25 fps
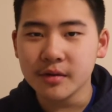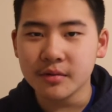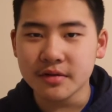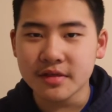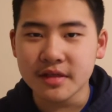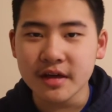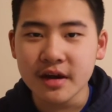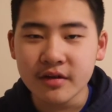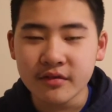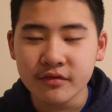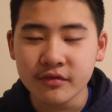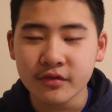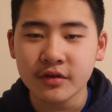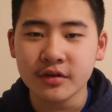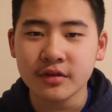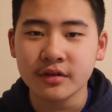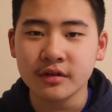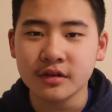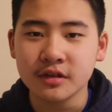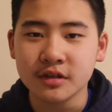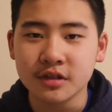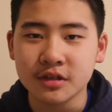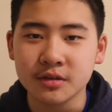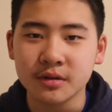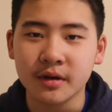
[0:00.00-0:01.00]
without
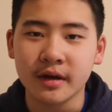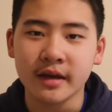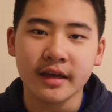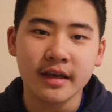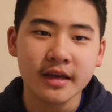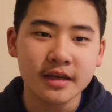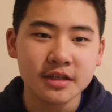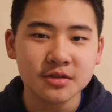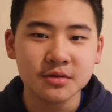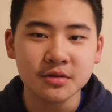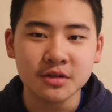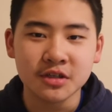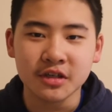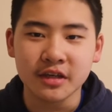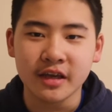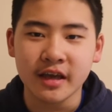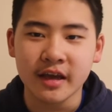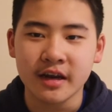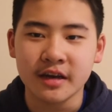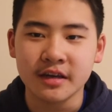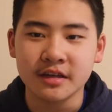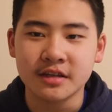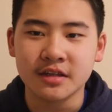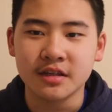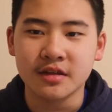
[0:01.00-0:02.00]
further ado, I guess we should
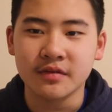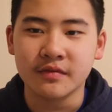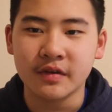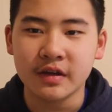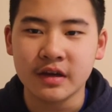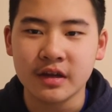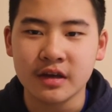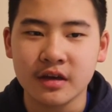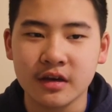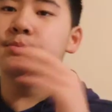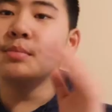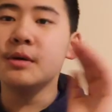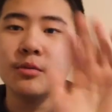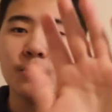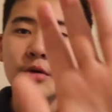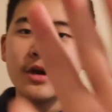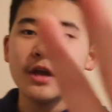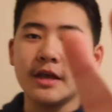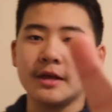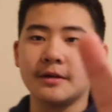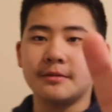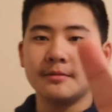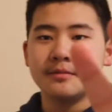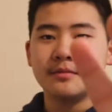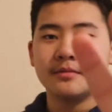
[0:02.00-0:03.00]
get into the video. But
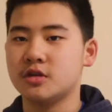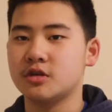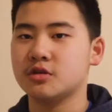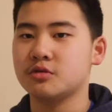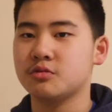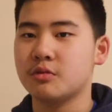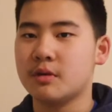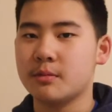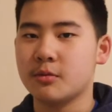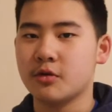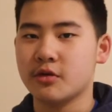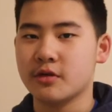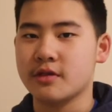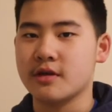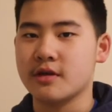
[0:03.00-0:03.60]
wait, there's one more